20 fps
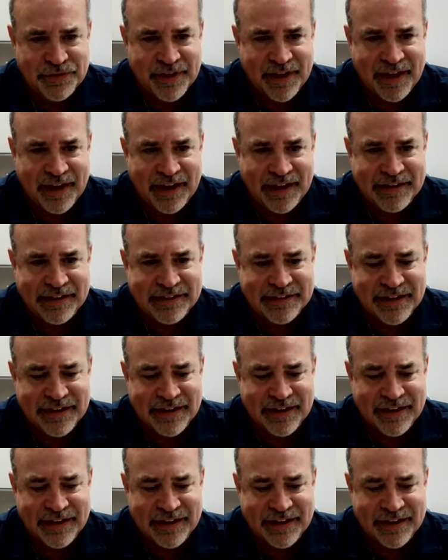and
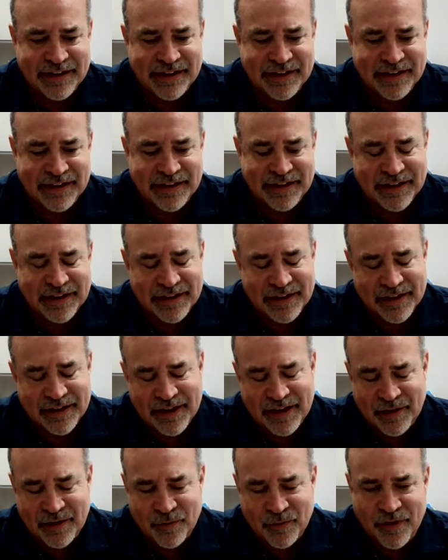uh,
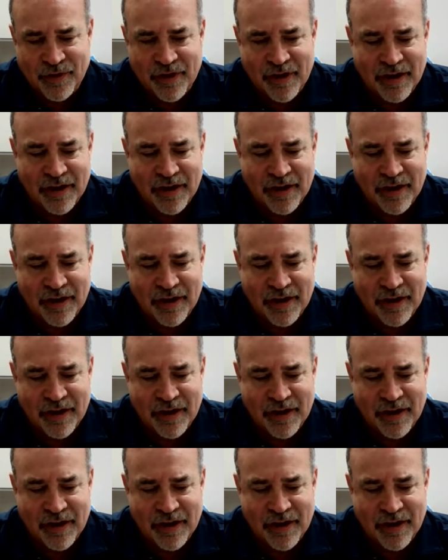and we're